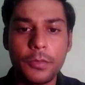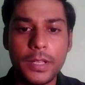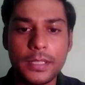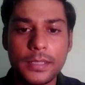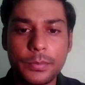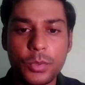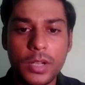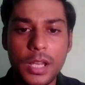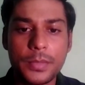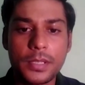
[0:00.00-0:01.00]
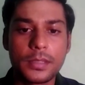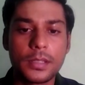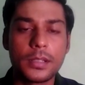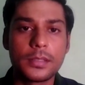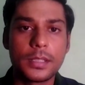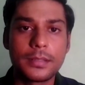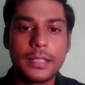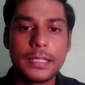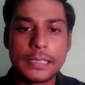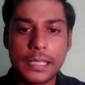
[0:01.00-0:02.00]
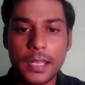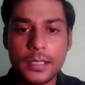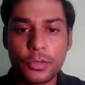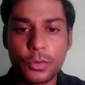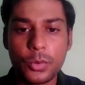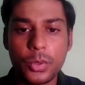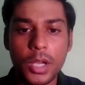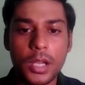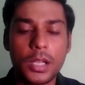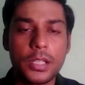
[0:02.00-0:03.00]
Well, this program is certainly designed to,